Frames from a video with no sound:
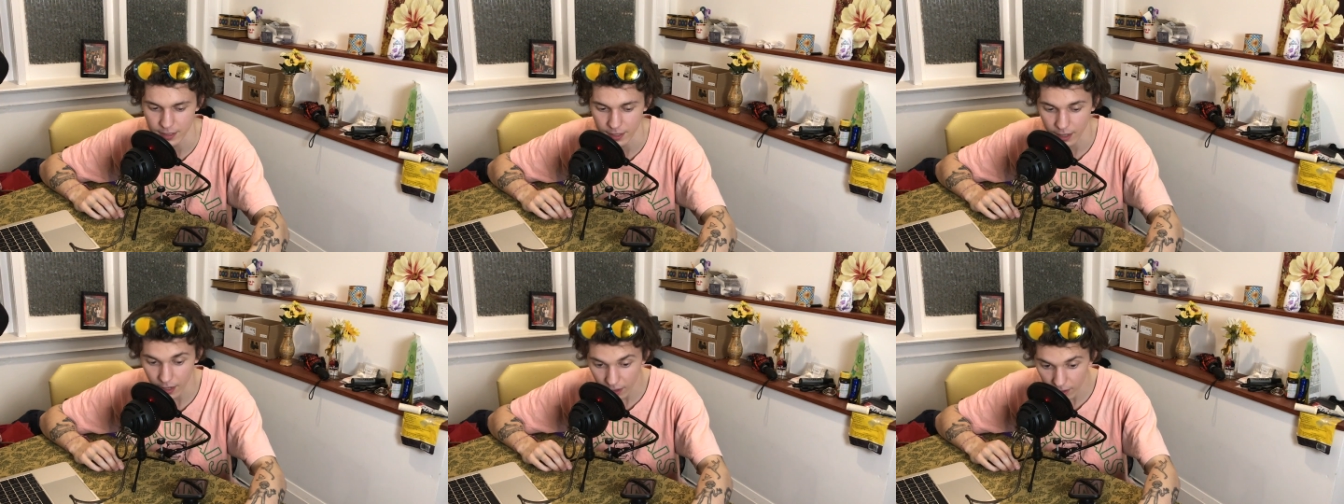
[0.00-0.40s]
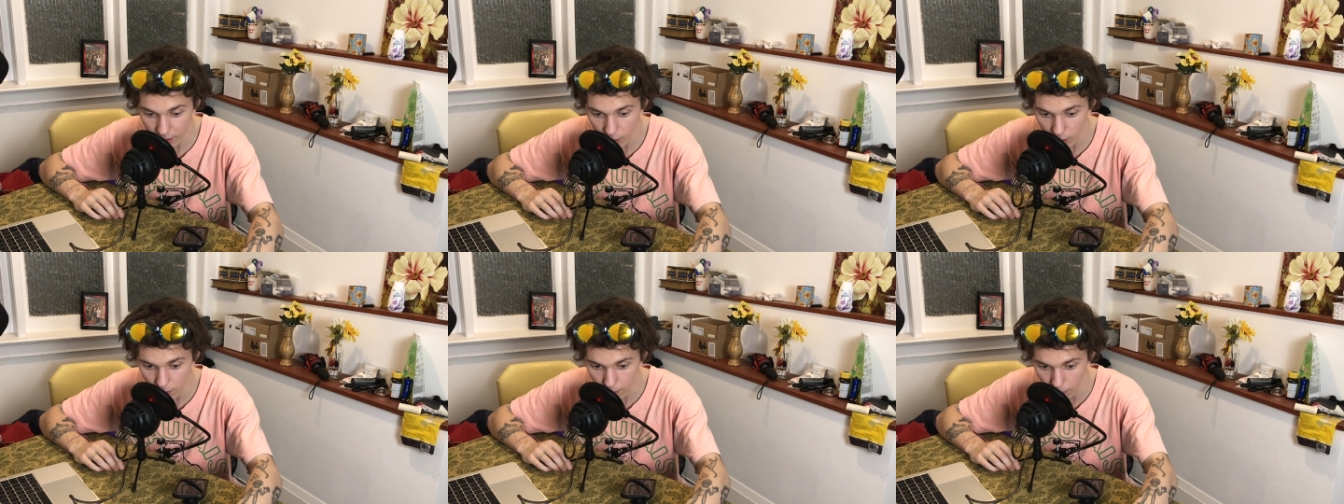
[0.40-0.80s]
He's like, I don't
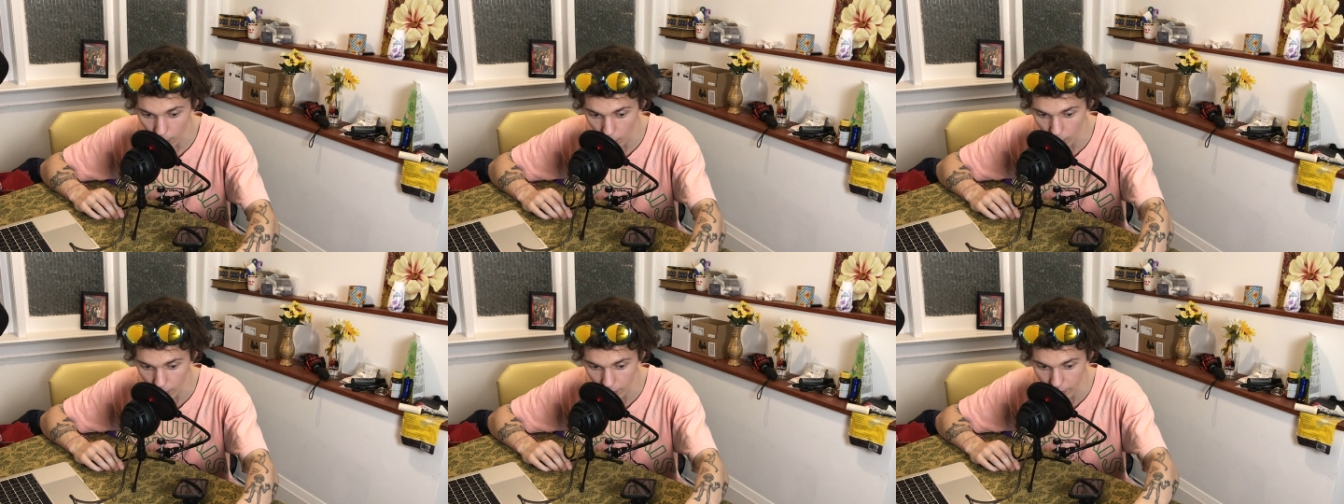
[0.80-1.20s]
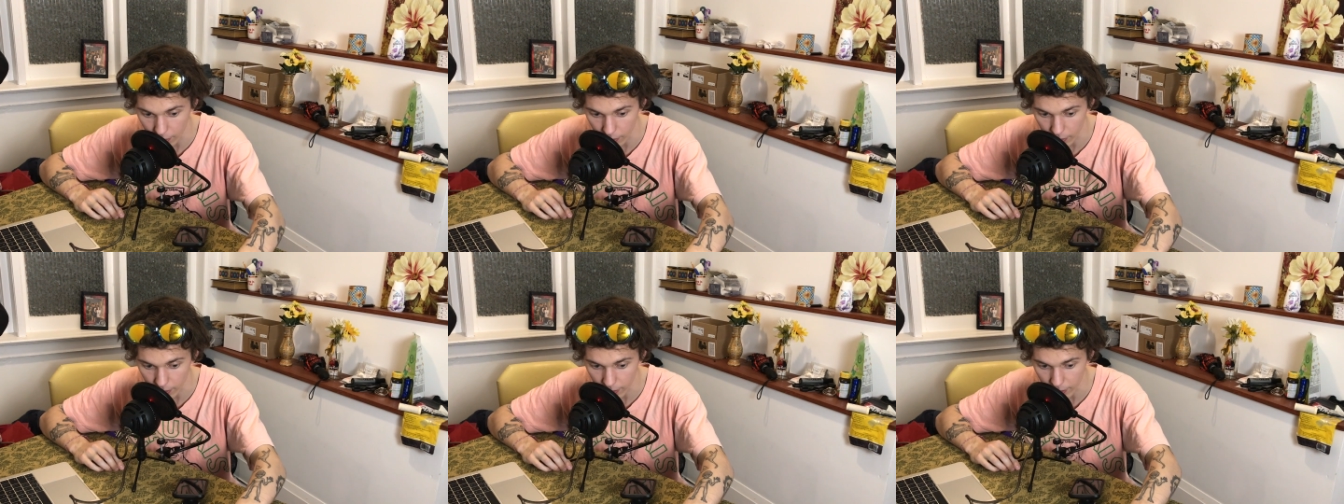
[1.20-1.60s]
know. I'm
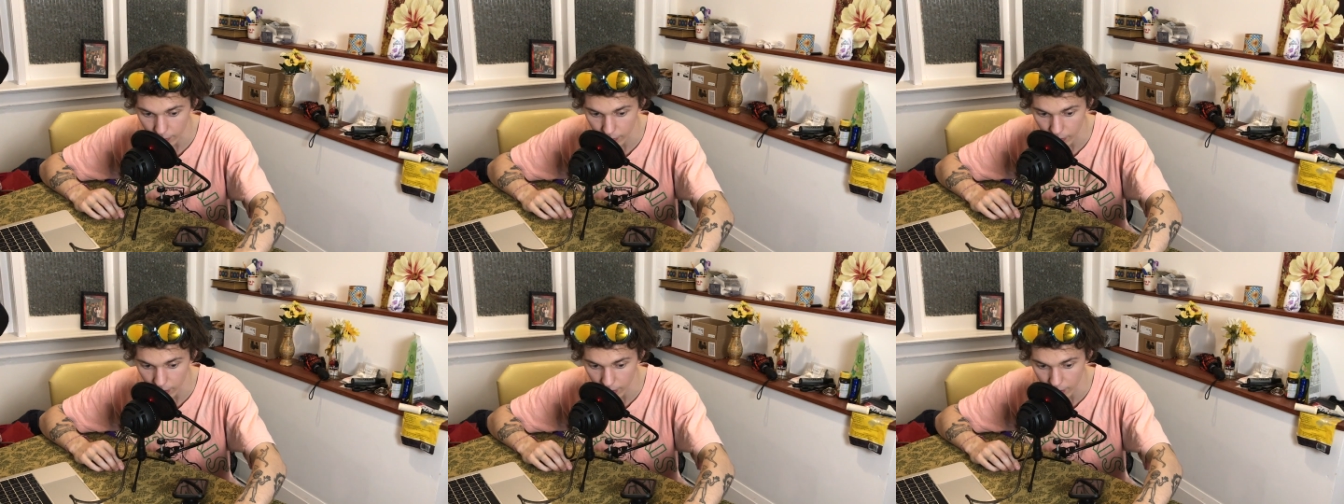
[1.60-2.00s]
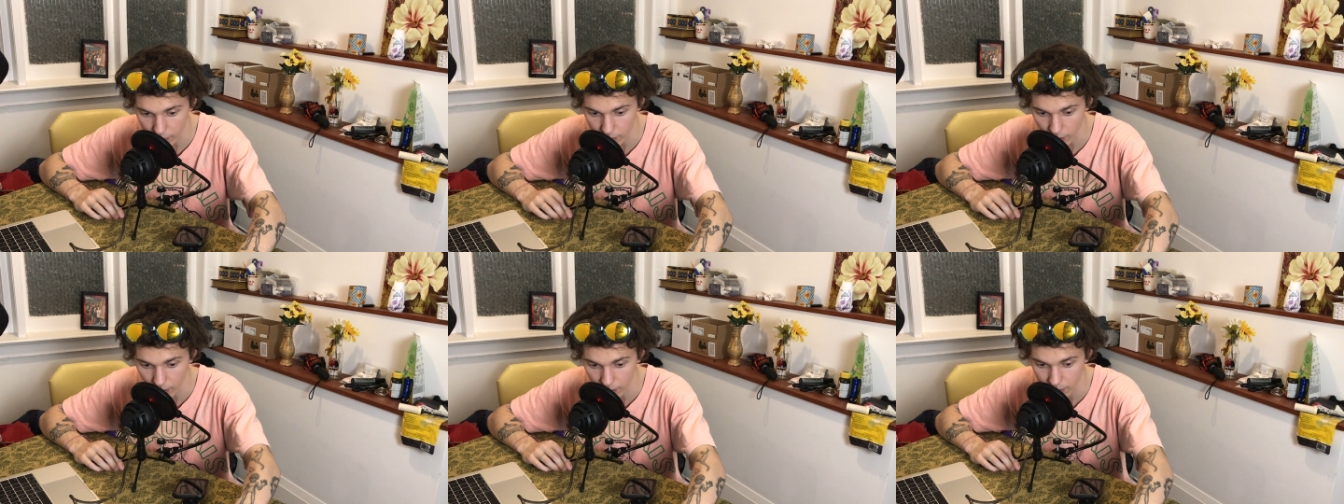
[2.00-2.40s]
bored. Like, fuck, are
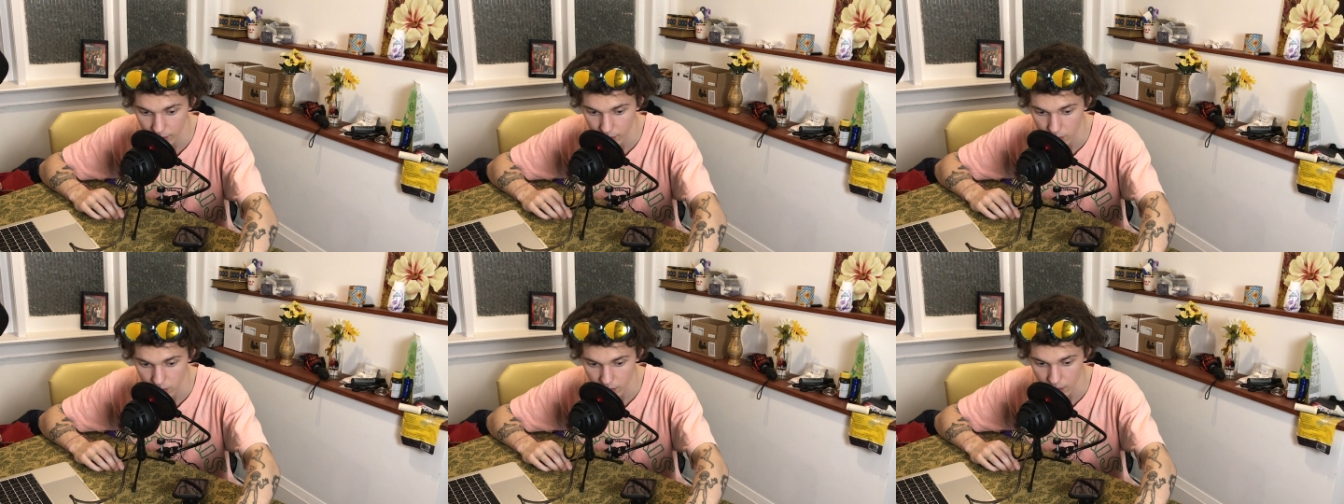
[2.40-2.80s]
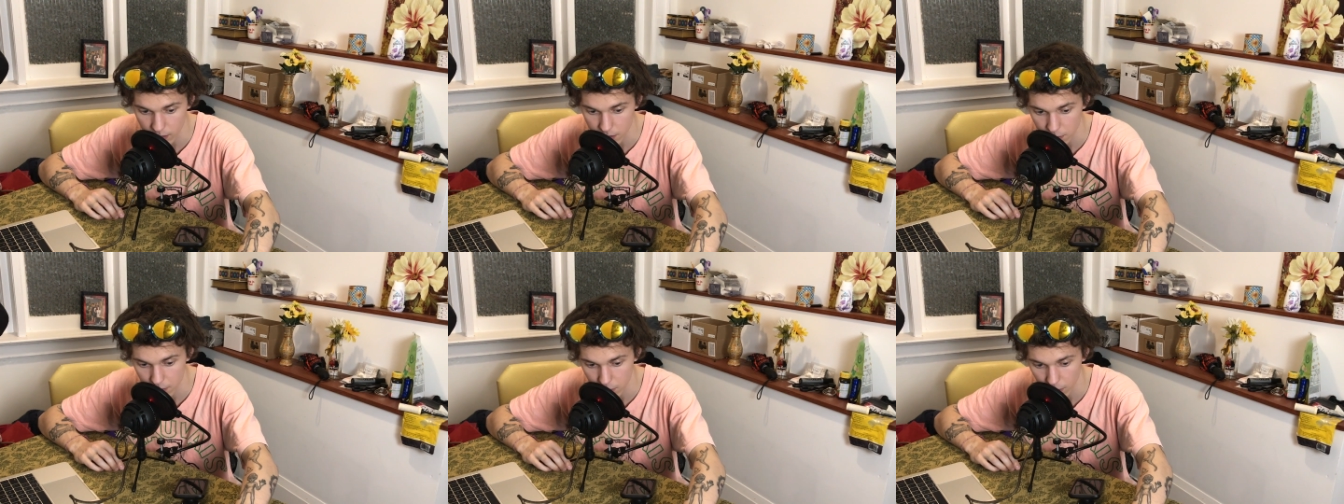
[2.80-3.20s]
you done? Can you
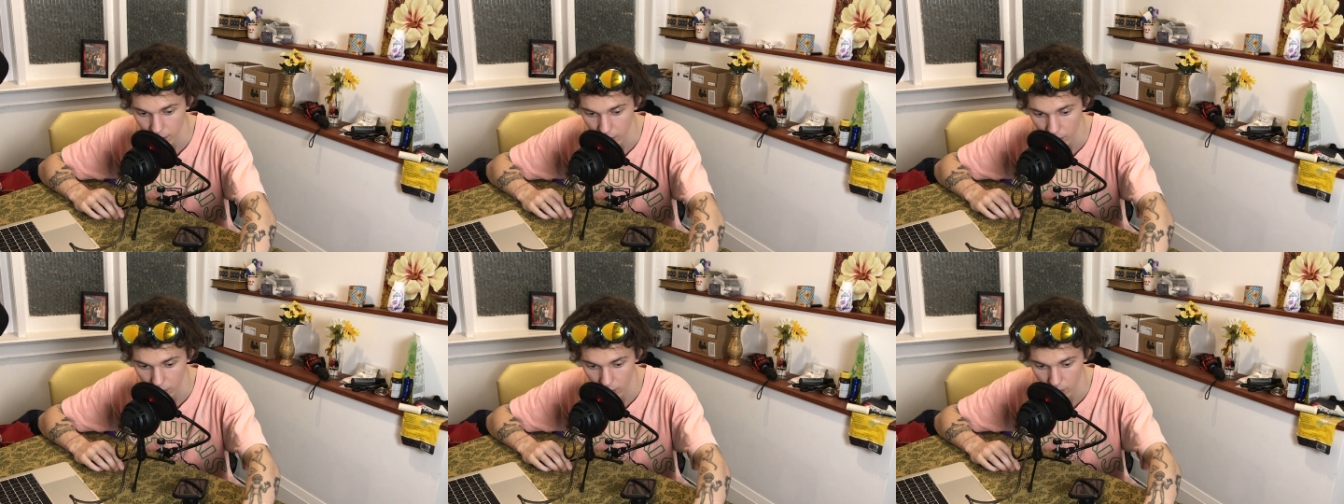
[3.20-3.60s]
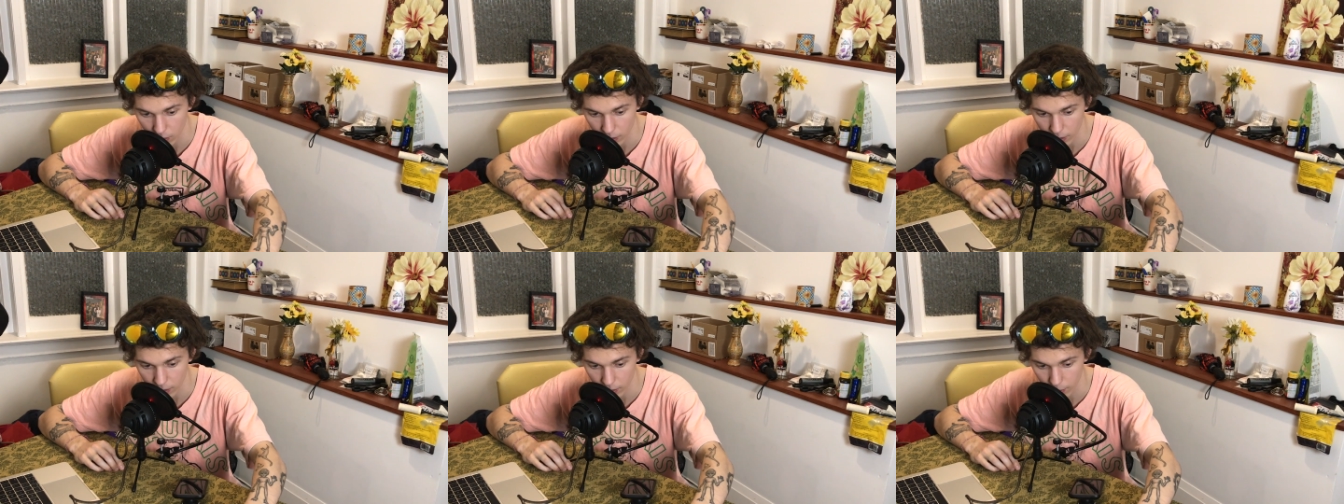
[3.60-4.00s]
sentence me so I can
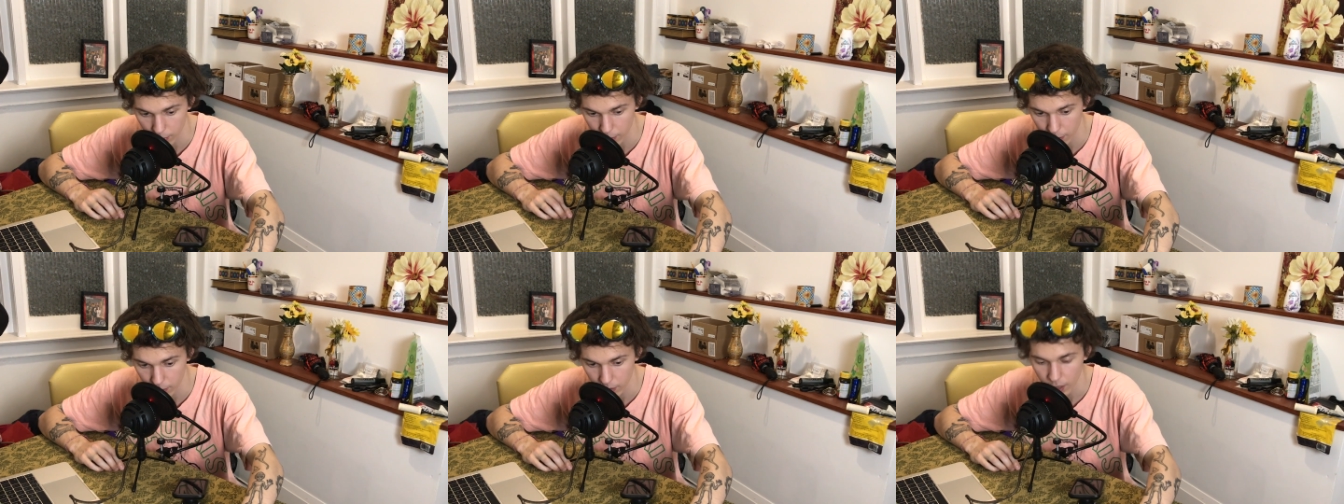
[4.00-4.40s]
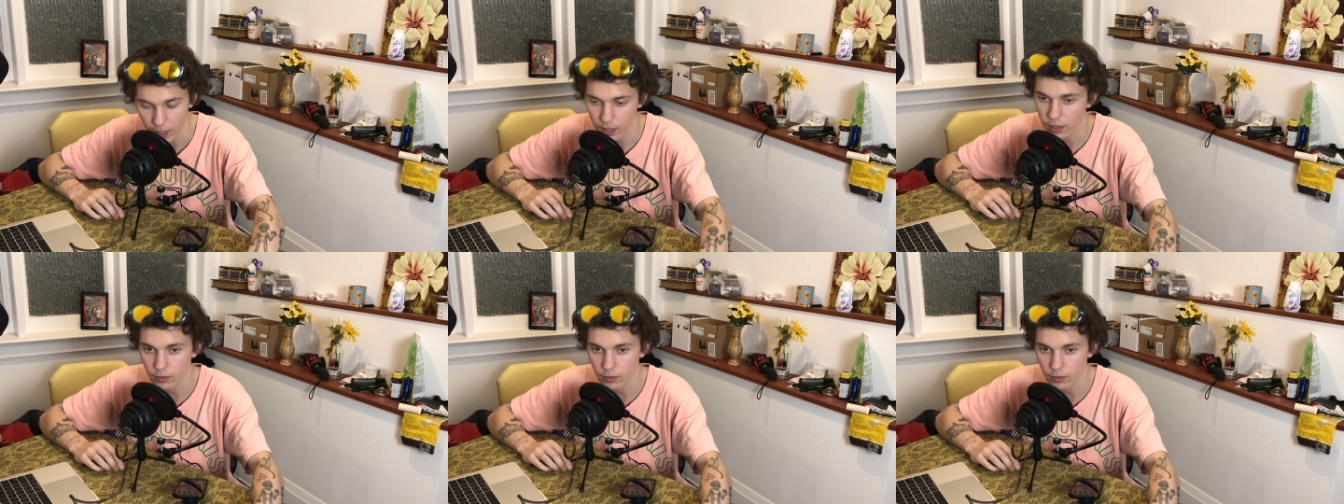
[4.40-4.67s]
go and kill people?